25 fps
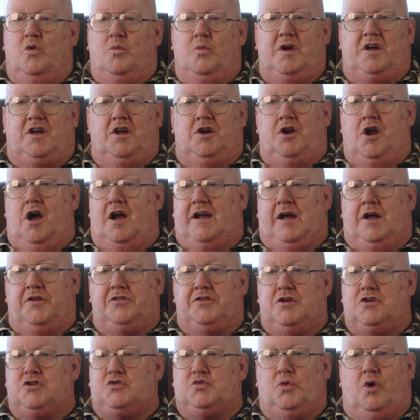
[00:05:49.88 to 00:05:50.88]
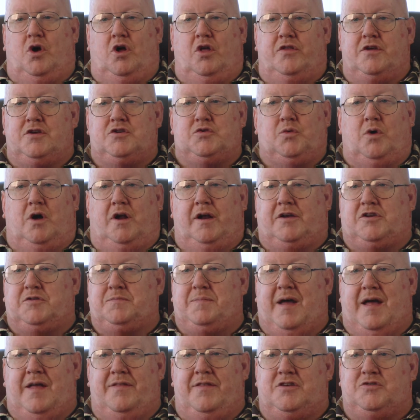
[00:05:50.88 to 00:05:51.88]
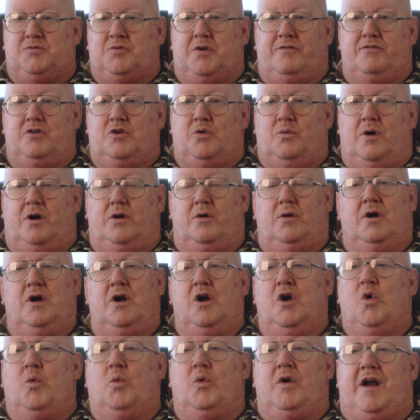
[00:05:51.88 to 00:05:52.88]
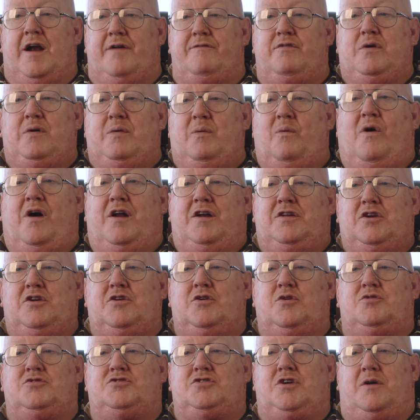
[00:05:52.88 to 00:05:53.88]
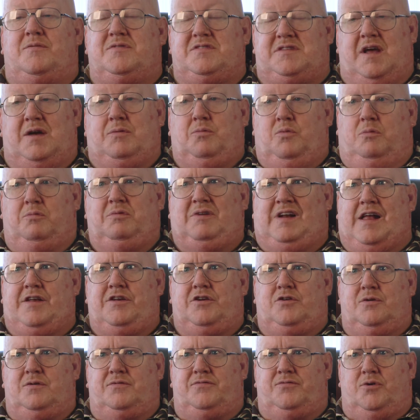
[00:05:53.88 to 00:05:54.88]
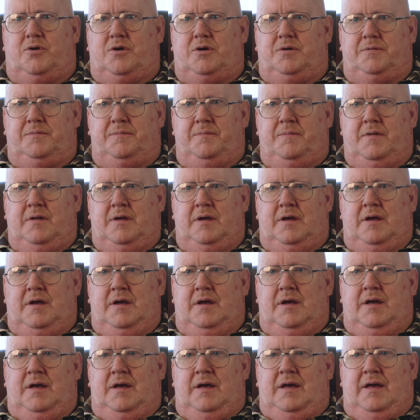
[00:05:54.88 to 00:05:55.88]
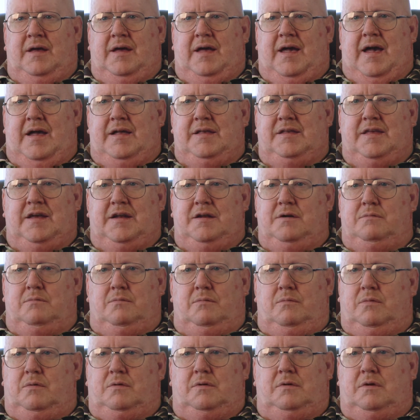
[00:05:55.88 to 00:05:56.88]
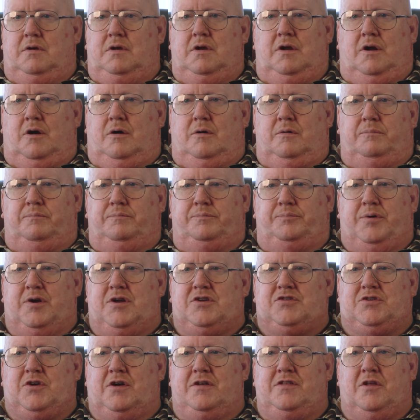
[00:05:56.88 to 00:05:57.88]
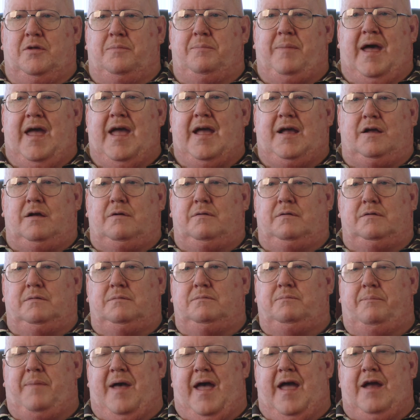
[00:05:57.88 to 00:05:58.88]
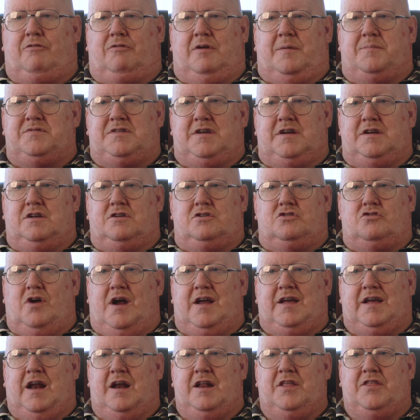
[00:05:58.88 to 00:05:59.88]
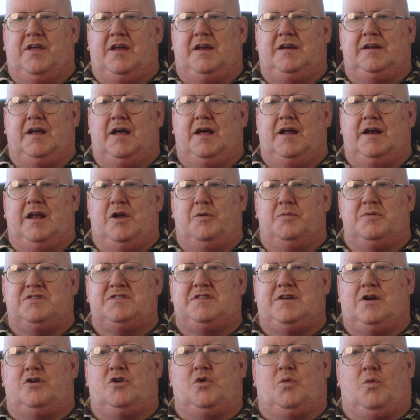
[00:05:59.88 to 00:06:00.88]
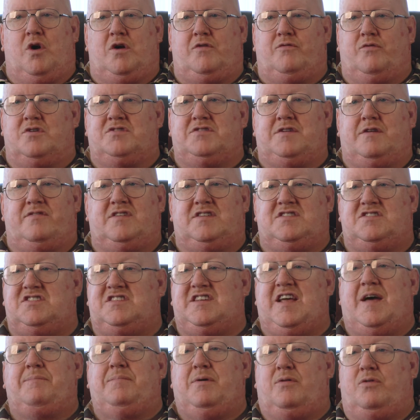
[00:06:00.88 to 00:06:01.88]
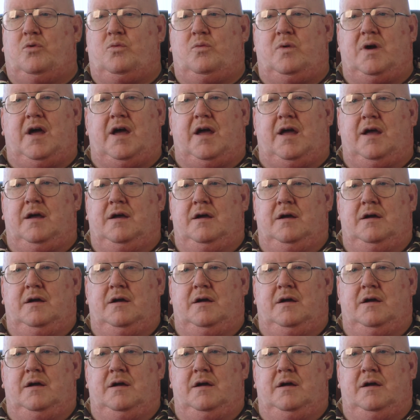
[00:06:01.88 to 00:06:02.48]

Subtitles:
We could knock out this wall, expand this, whatever you want to. Whatever we wanted to do, John said, well, we'd like to do it for you, and didn't, you know, put us in the bankruptcy to try and get anything done. He was there to work for us every step of the way.